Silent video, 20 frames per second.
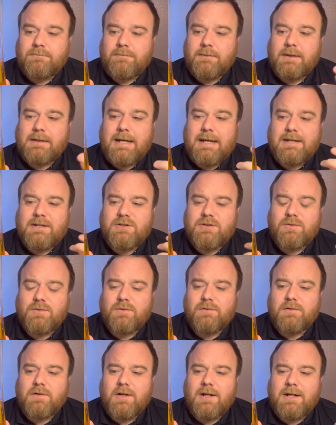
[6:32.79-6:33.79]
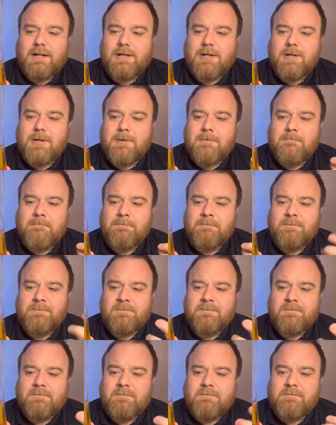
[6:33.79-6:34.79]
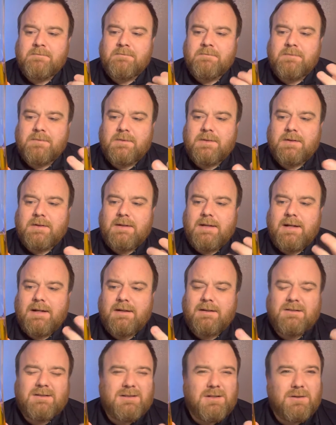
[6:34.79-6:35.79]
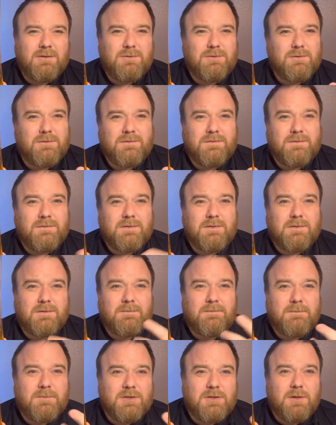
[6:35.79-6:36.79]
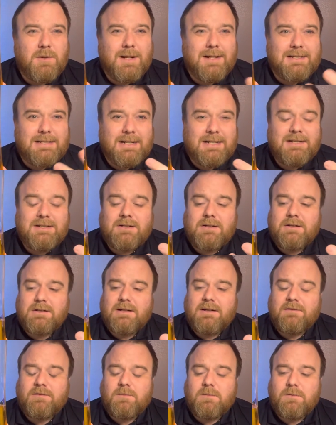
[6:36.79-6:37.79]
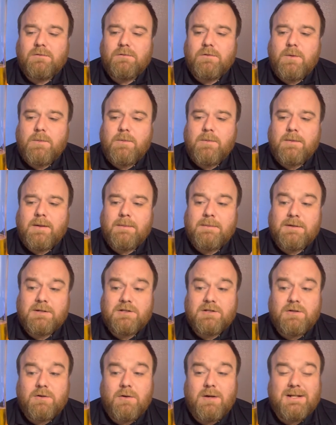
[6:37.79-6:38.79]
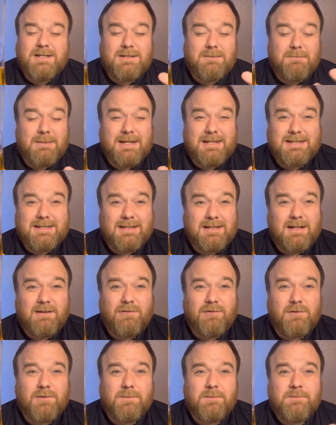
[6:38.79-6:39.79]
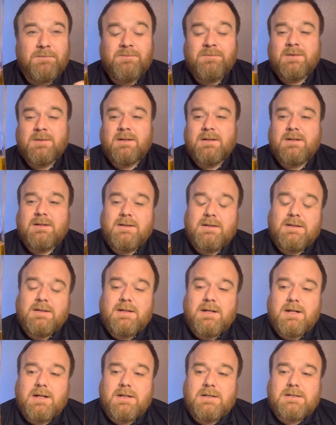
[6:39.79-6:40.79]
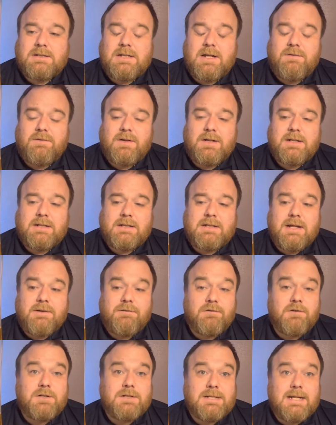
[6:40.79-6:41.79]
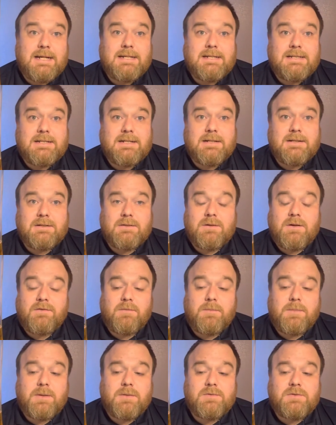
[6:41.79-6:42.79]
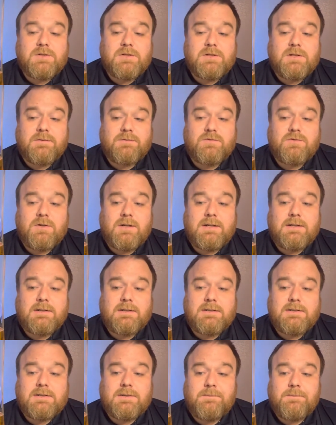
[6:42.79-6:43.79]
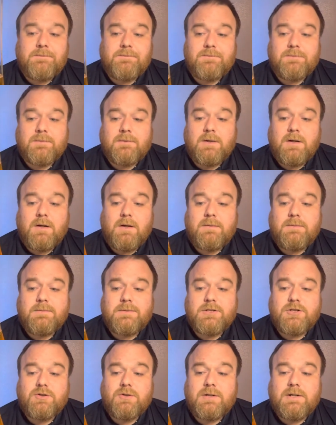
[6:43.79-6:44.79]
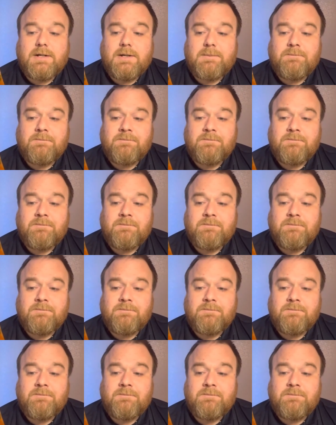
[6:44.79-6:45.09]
Again, sort of like a, yeah, some sort of slight taste that you get from a ruby beer, but it's nice, it makes it different. It's definitely different tasting to other Pilsners I've tried this. I'm enjoying it.